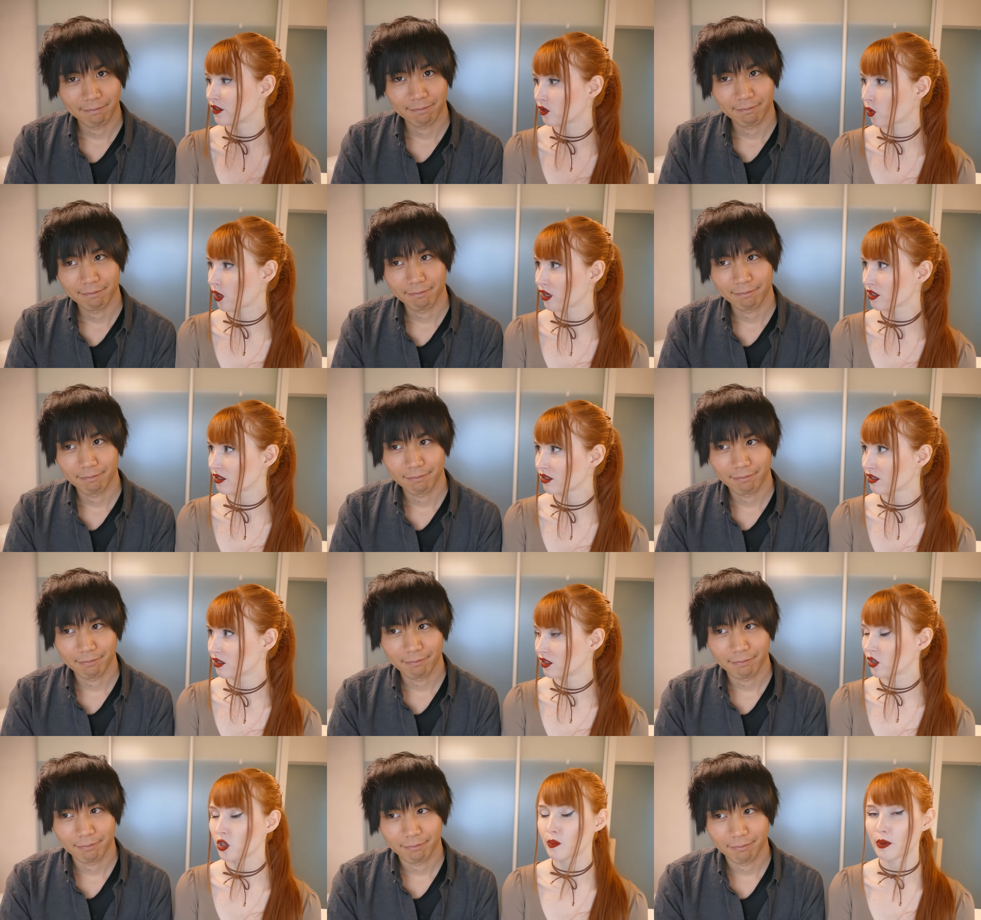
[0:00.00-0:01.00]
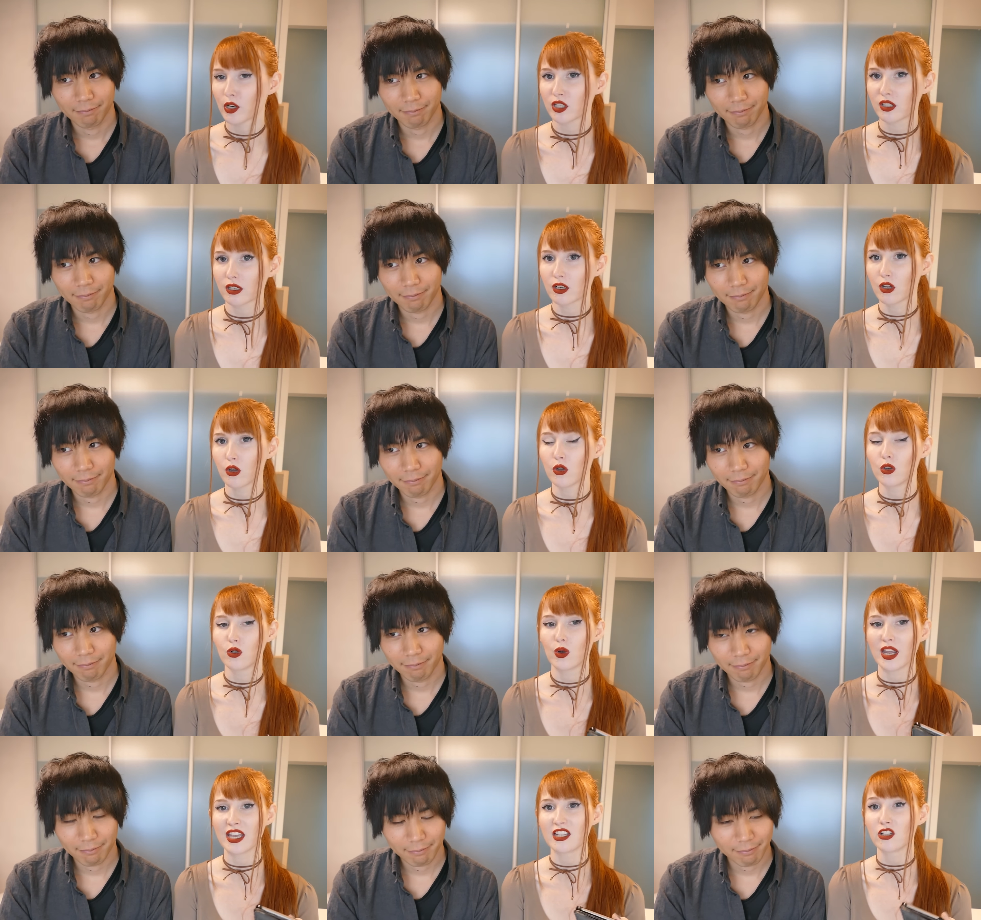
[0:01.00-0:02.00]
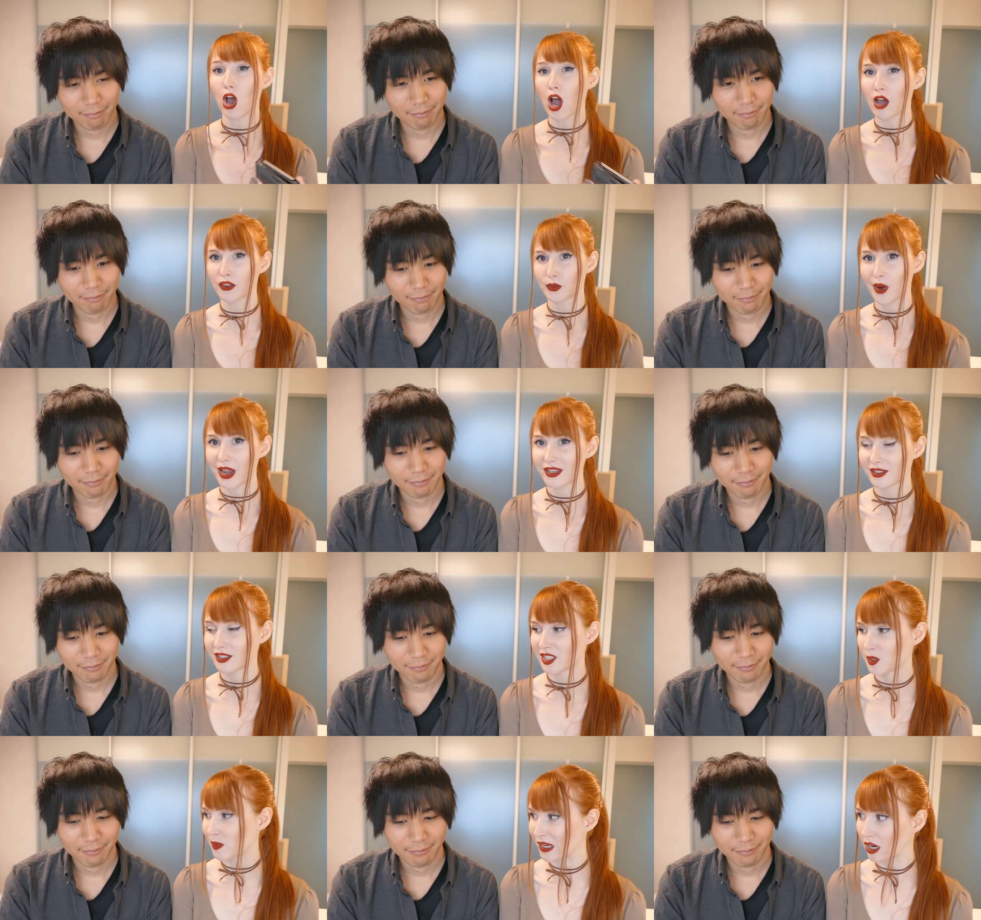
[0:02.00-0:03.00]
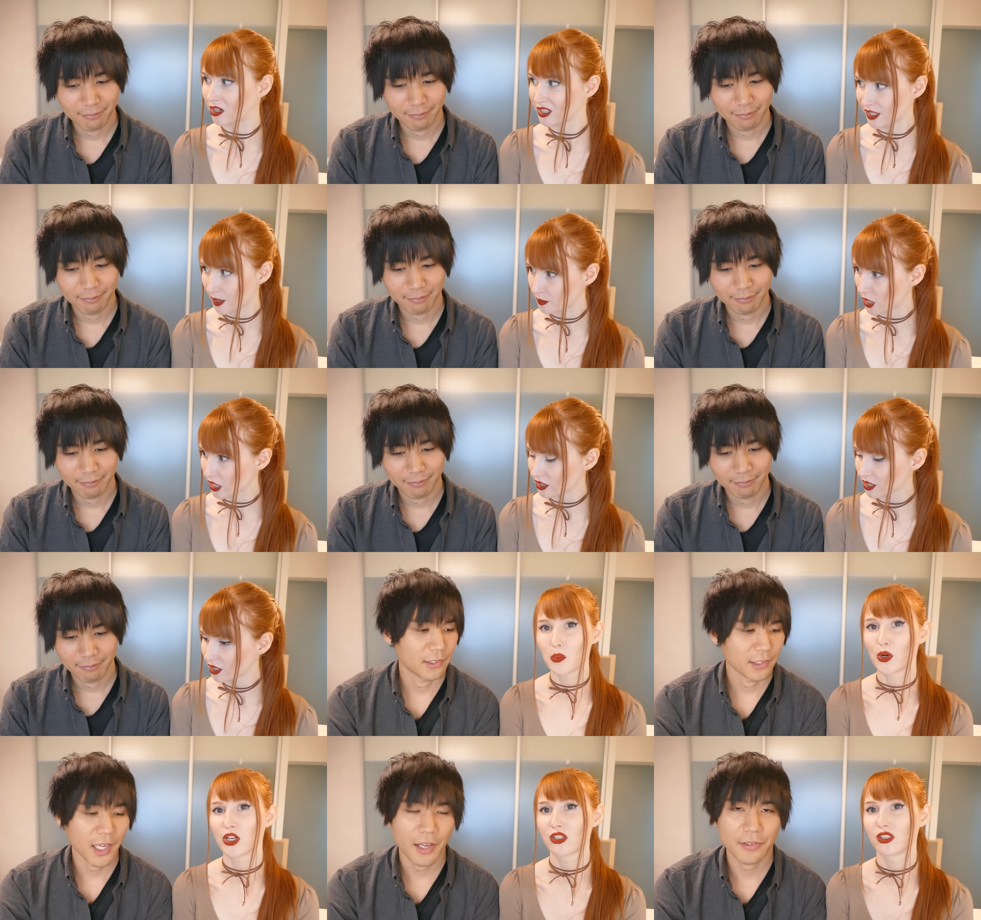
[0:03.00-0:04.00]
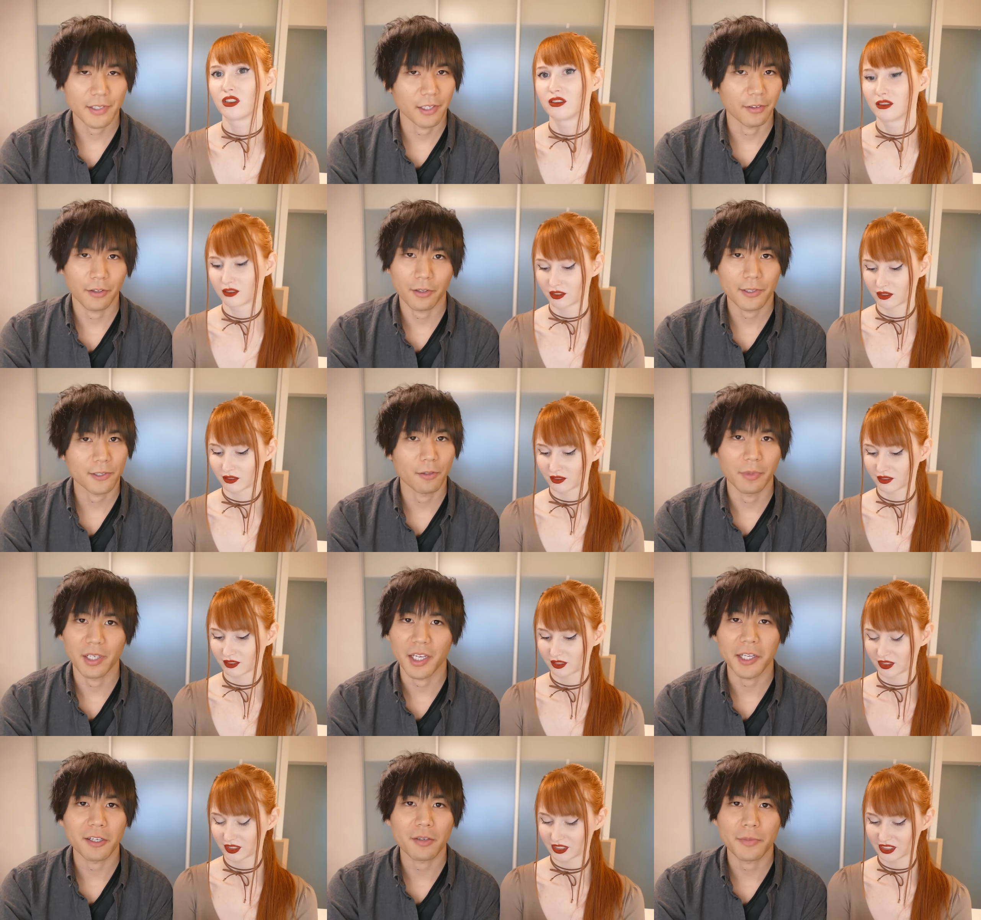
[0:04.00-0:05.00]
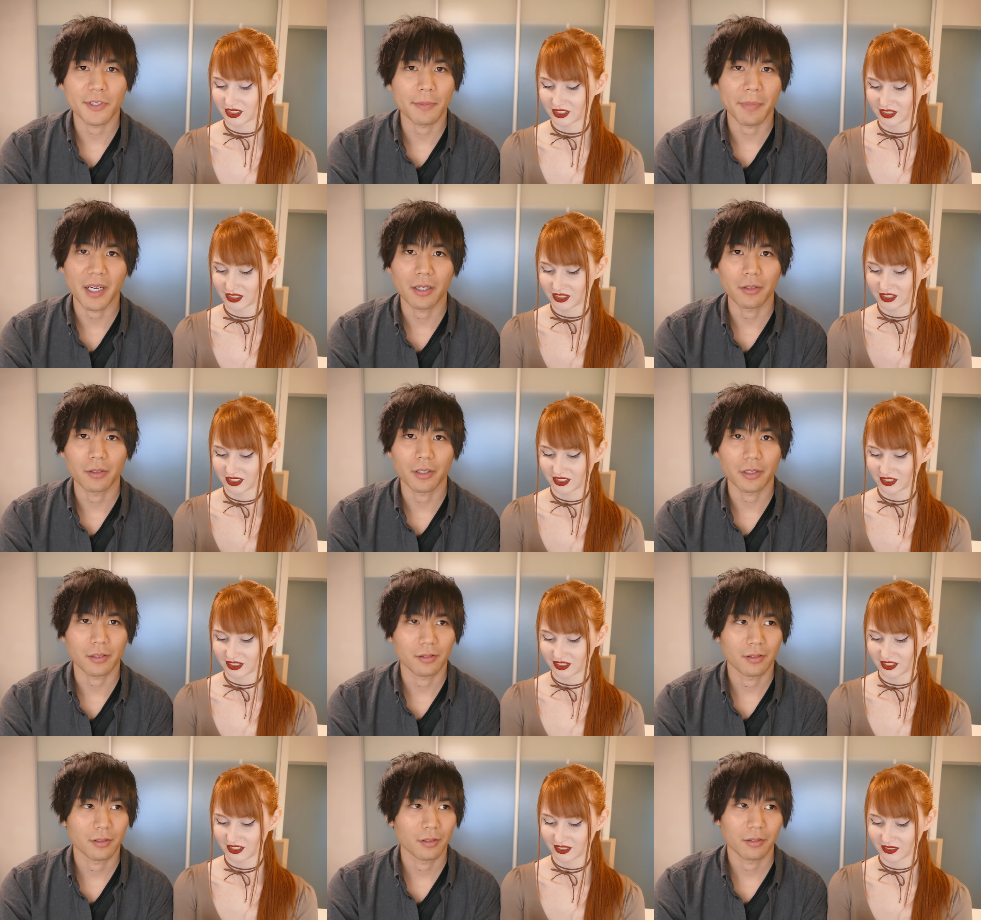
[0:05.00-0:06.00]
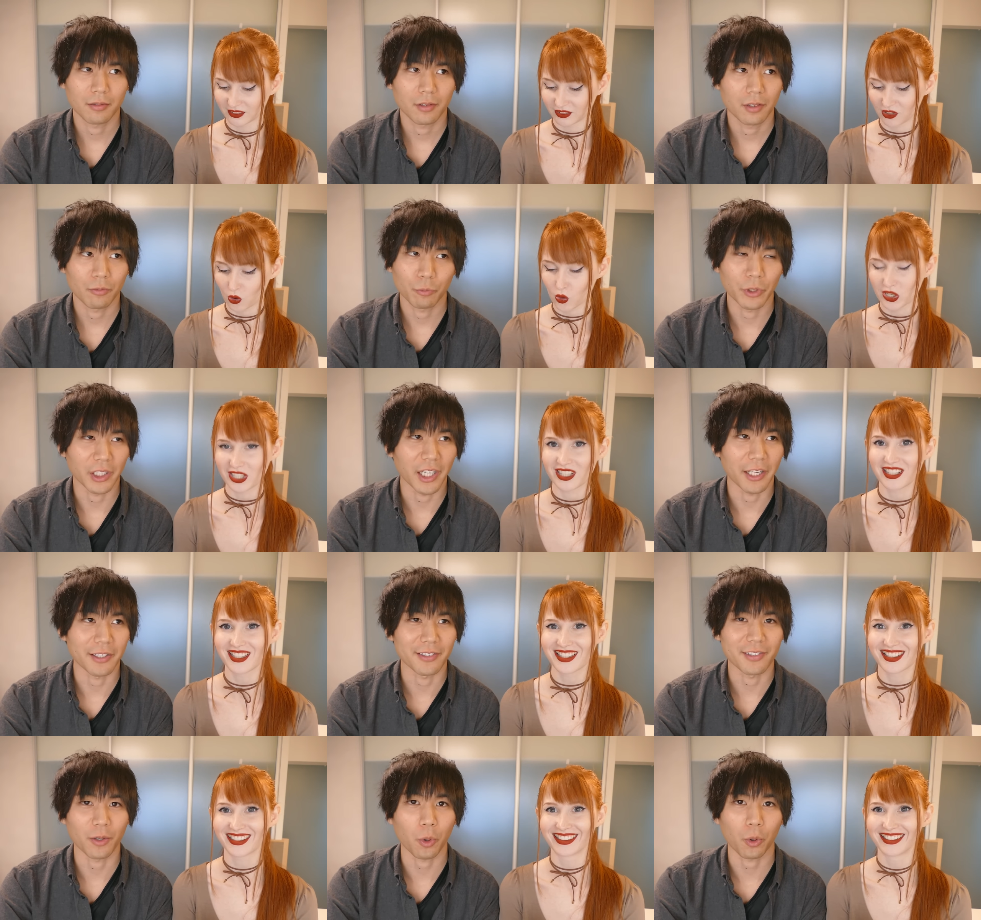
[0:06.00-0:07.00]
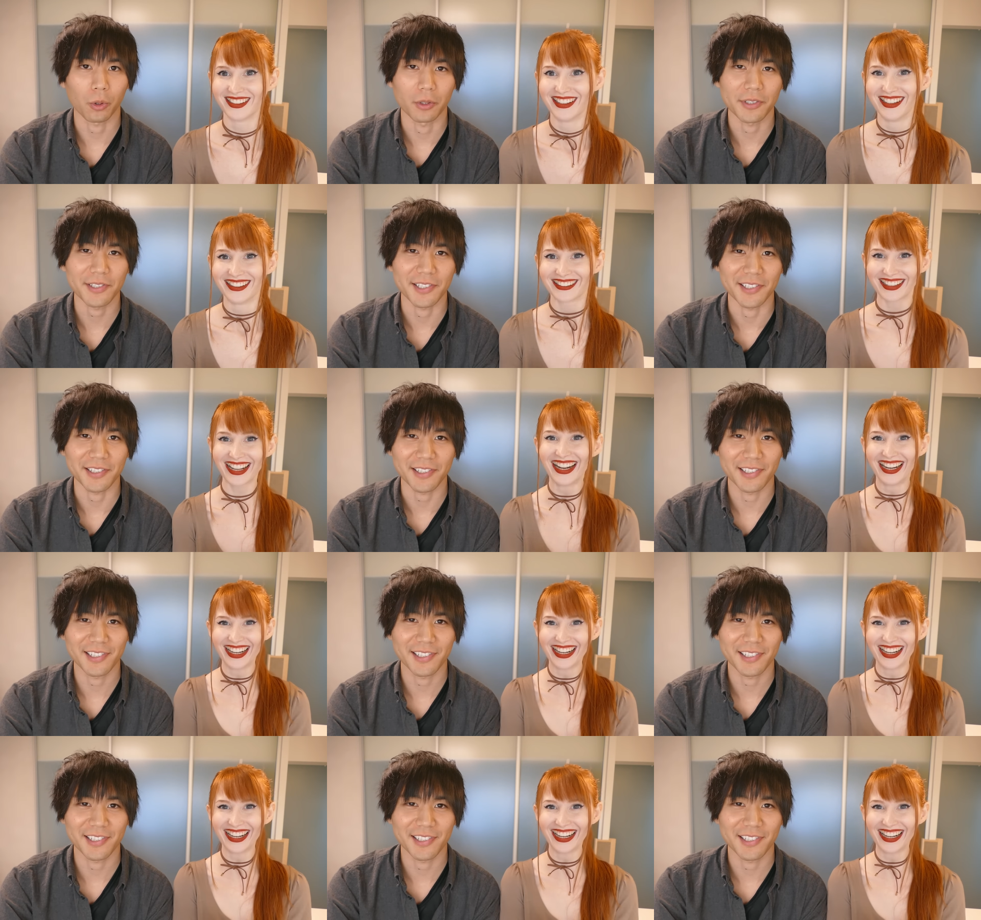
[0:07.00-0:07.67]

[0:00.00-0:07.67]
Speaker 1: source. So the person who is authorized to speak on the subject.
Speaker 2: Sounds like there's so many idioms about like horses. related to horses.